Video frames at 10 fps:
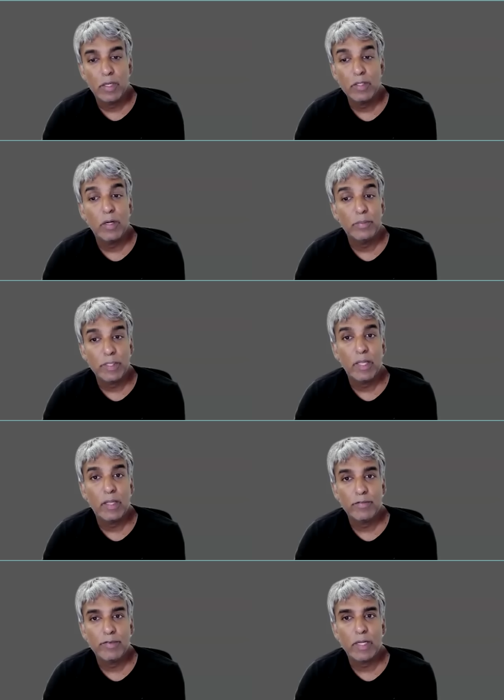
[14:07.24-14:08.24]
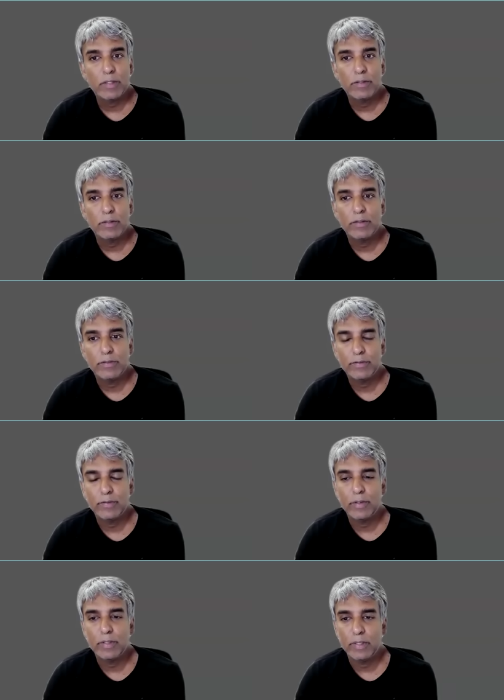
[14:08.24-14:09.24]
a complicating factor
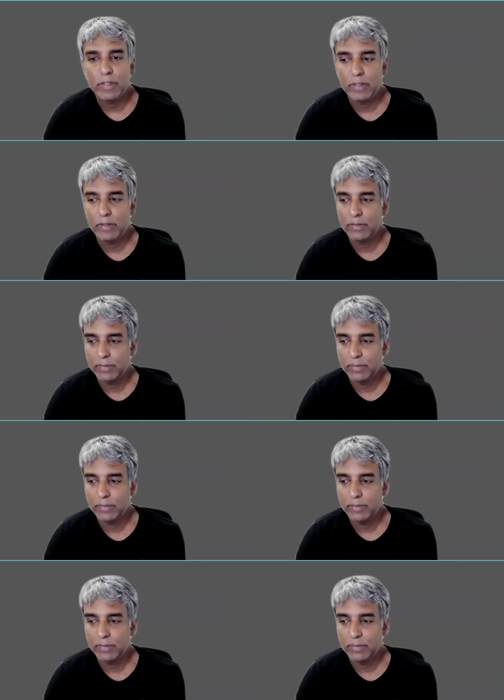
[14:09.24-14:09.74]
for the